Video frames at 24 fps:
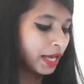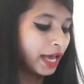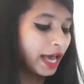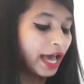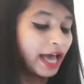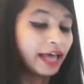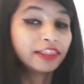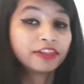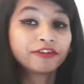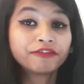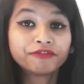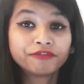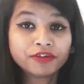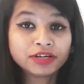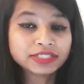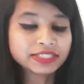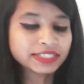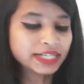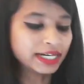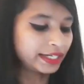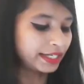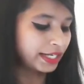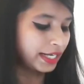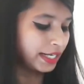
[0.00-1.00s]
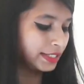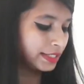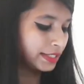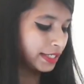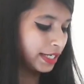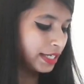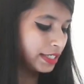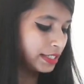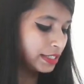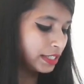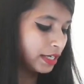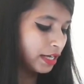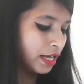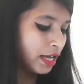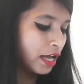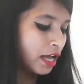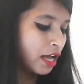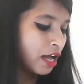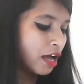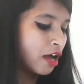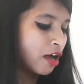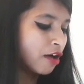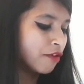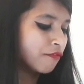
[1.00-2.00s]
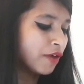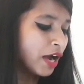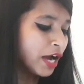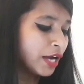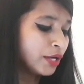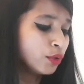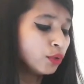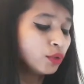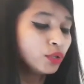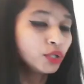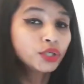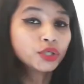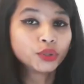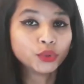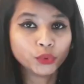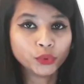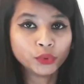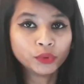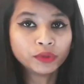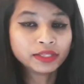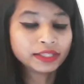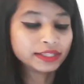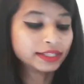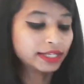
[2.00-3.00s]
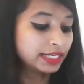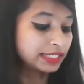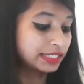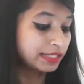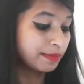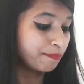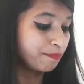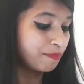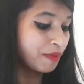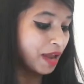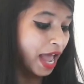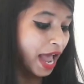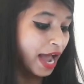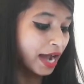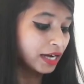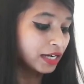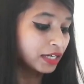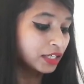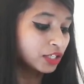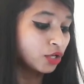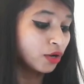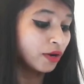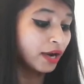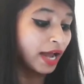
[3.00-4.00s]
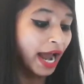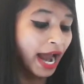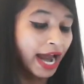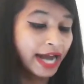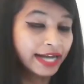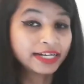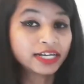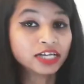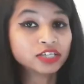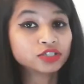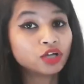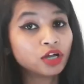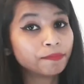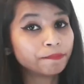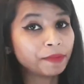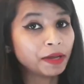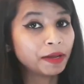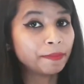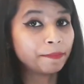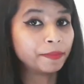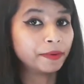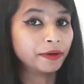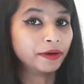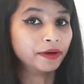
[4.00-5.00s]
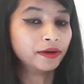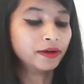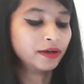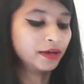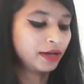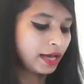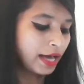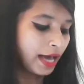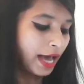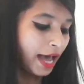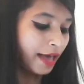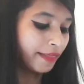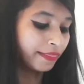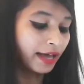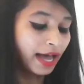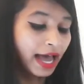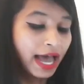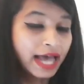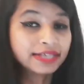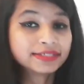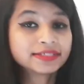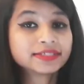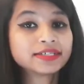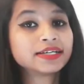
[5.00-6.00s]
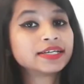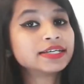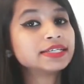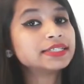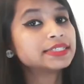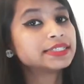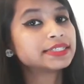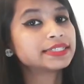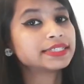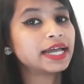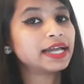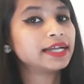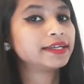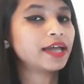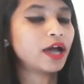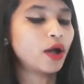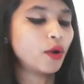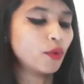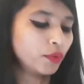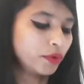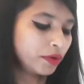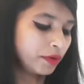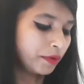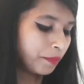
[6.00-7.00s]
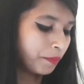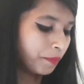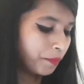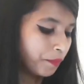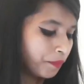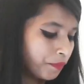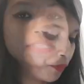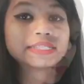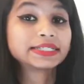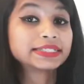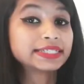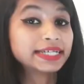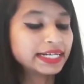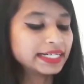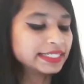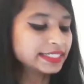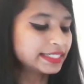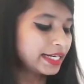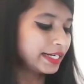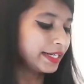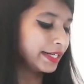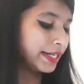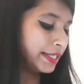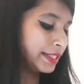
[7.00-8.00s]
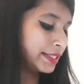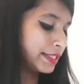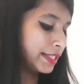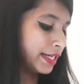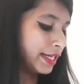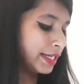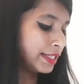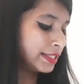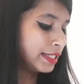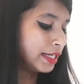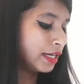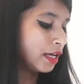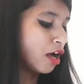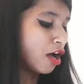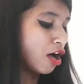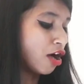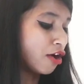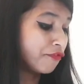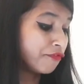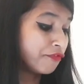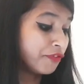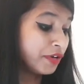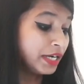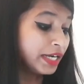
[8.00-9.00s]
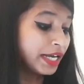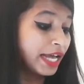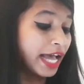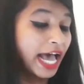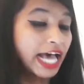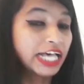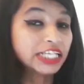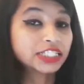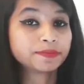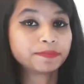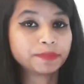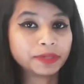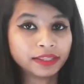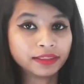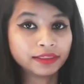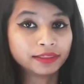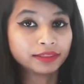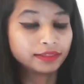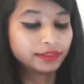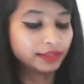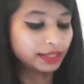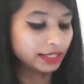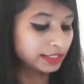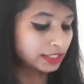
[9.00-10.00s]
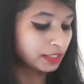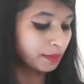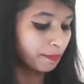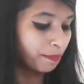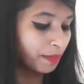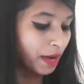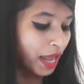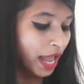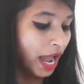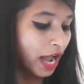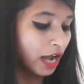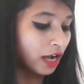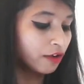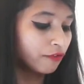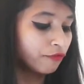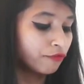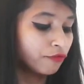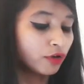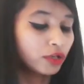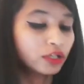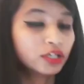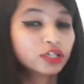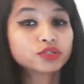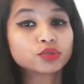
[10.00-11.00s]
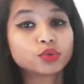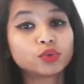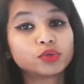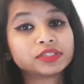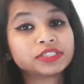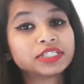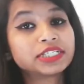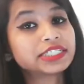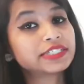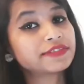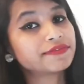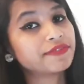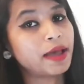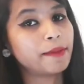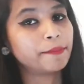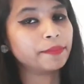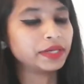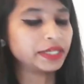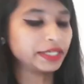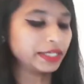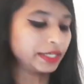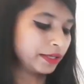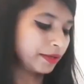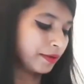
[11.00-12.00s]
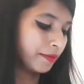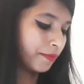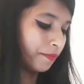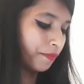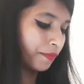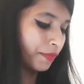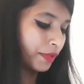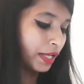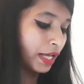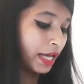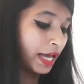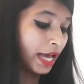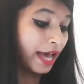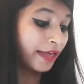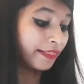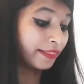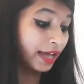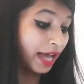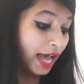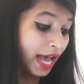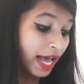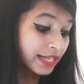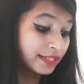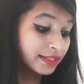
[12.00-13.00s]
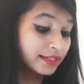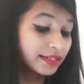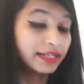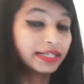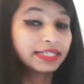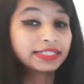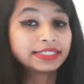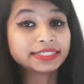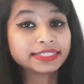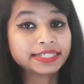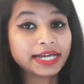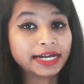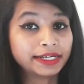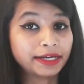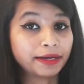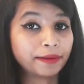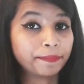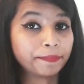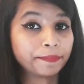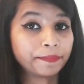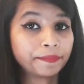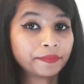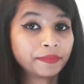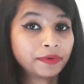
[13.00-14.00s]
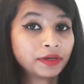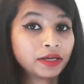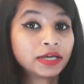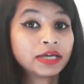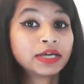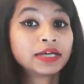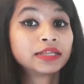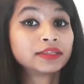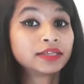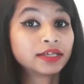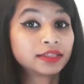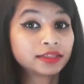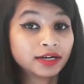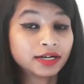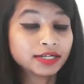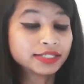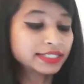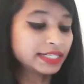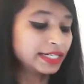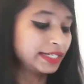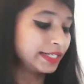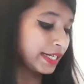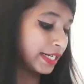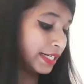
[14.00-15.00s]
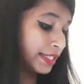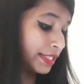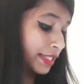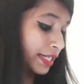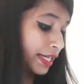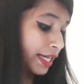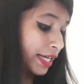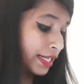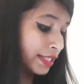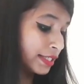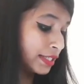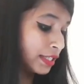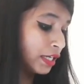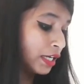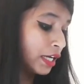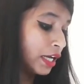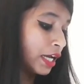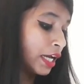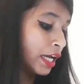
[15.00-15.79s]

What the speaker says: And the first sentence is, why don't you, there's a blank, your ideas on paper. And the answer is, sat down. The second sentence is, a fund has been, there's a blank, for the soldier's family. And the answer is, set up. The third sentence is,